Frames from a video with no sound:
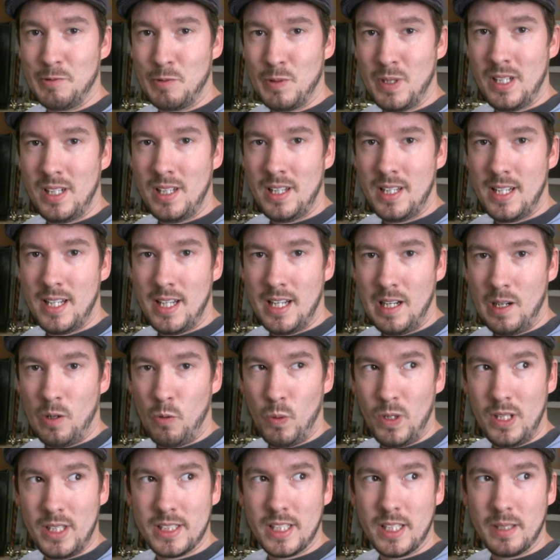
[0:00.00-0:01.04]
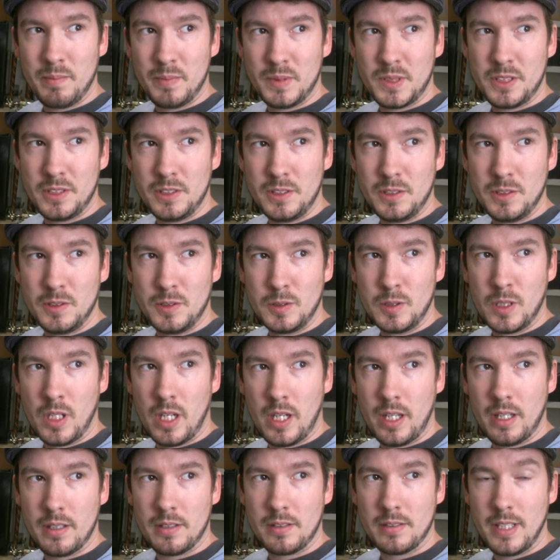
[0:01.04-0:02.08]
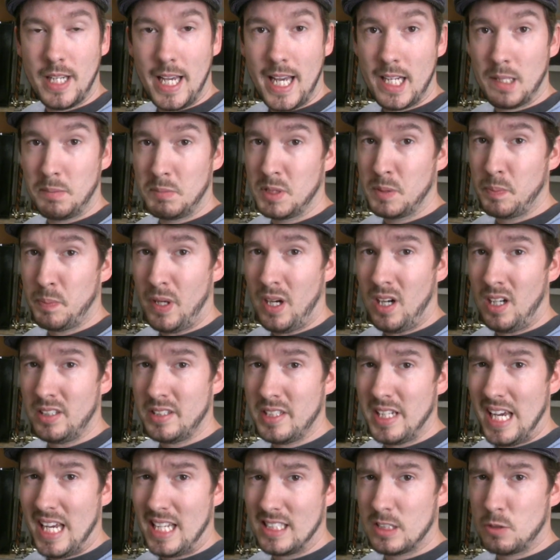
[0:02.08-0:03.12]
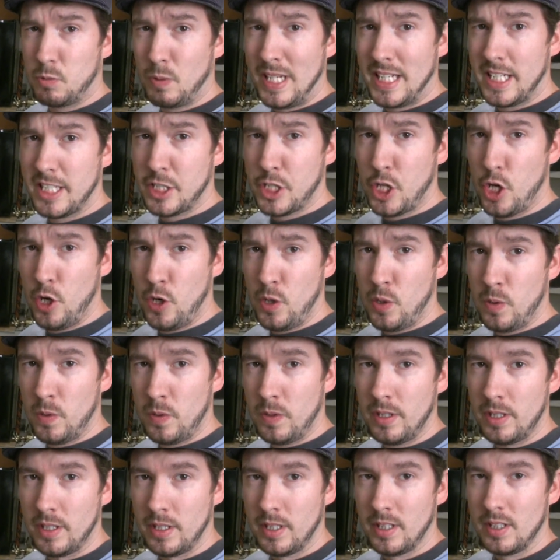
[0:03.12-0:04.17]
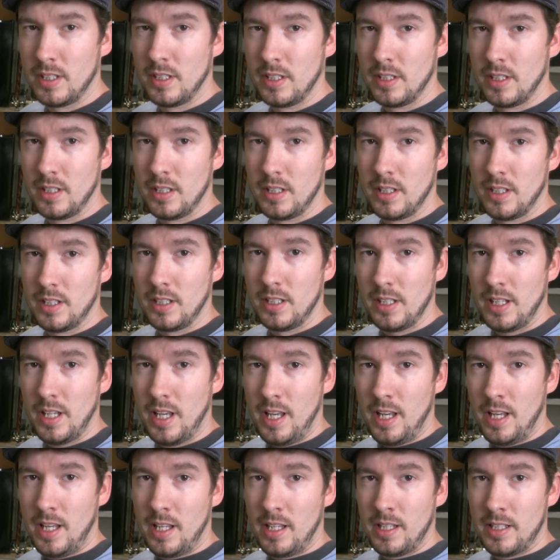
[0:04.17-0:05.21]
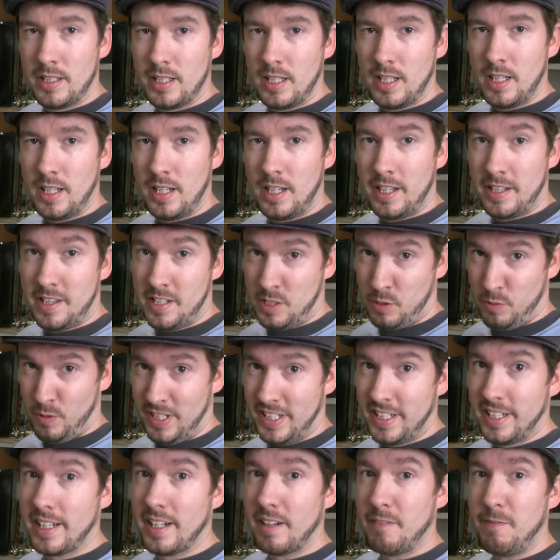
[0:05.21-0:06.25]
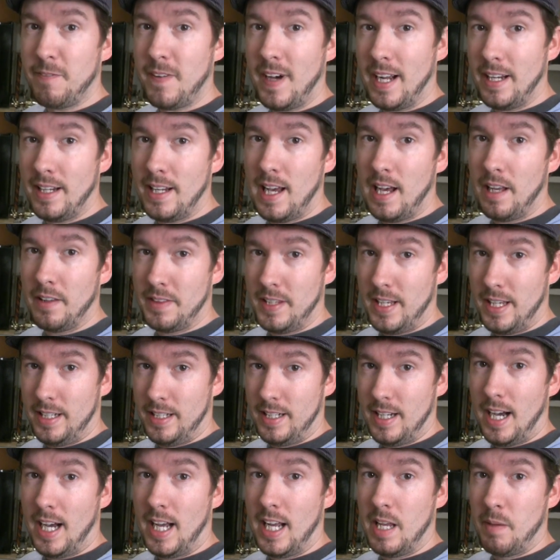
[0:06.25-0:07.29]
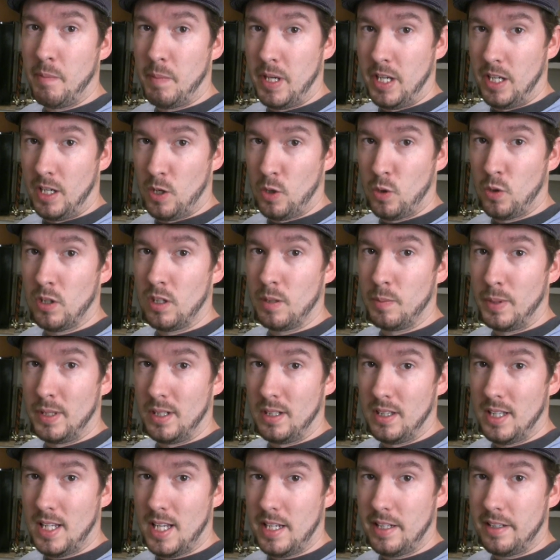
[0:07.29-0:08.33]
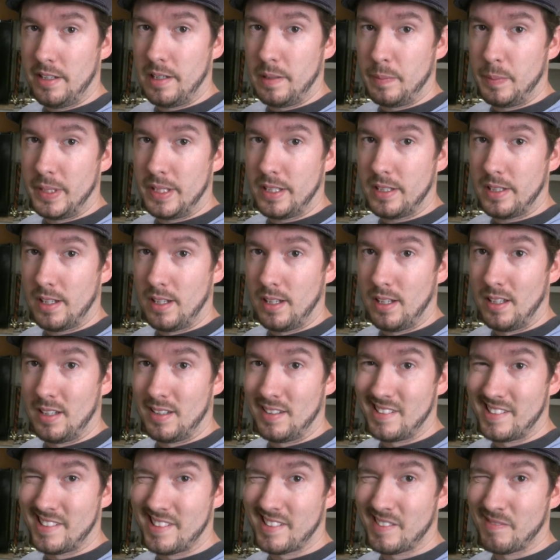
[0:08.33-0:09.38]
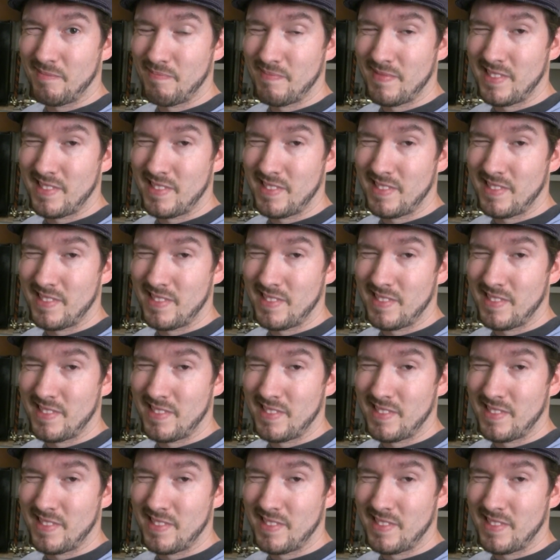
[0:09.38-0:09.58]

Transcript: Well, uh, welcome to Adam's podcast week two. And uh, this week you're going to find out that I am a horrible liar because,